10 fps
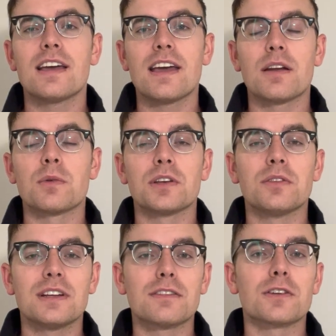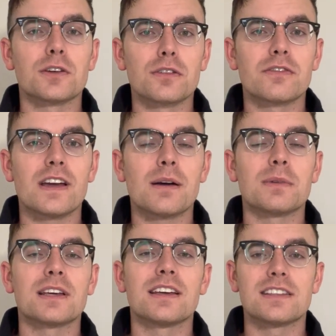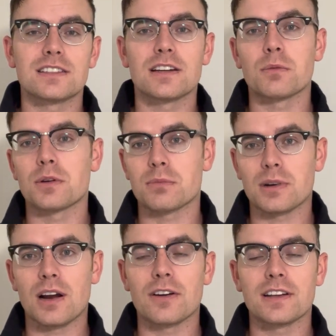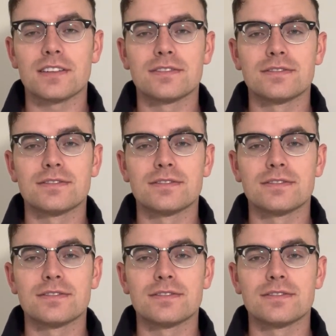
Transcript: and what you need for your family is the number one priority.